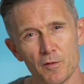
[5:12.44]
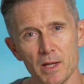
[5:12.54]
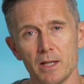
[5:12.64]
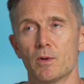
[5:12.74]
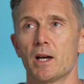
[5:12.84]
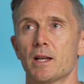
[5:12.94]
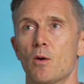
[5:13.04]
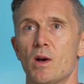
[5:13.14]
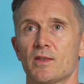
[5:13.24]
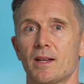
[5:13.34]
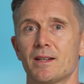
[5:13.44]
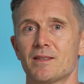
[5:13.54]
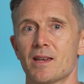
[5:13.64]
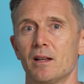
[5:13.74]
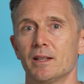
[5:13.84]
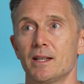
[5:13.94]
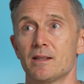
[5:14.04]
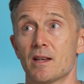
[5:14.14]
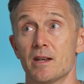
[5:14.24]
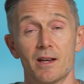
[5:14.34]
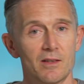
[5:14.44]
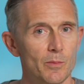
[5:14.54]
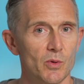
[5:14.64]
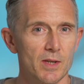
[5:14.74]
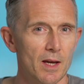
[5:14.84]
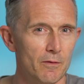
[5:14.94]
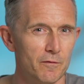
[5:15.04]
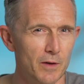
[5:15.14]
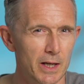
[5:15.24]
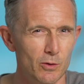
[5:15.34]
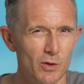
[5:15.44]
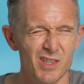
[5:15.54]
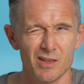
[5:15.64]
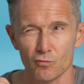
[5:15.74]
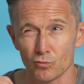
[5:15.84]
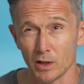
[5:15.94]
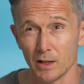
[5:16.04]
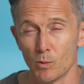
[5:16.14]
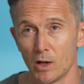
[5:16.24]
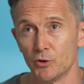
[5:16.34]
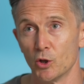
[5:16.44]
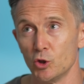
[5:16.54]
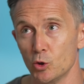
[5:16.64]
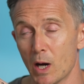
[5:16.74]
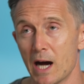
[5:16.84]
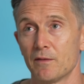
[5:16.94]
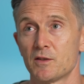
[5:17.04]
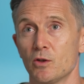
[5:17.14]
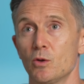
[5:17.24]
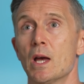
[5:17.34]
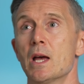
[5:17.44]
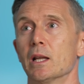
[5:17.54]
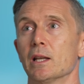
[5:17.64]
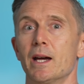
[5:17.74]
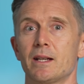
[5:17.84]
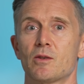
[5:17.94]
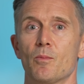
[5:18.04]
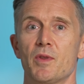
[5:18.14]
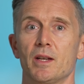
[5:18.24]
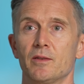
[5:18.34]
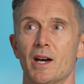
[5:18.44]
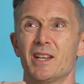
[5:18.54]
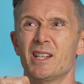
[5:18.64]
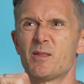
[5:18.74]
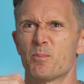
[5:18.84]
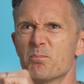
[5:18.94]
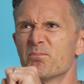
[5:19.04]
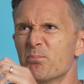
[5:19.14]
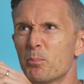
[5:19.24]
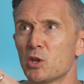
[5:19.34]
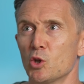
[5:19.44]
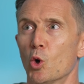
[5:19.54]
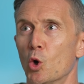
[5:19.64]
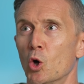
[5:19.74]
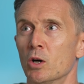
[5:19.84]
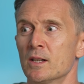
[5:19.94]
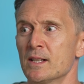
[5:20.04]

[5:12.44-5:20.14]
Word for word: for me right now, whilst I can tell it's a nicely put together fragrance, it's really well done. You have to like something that is pure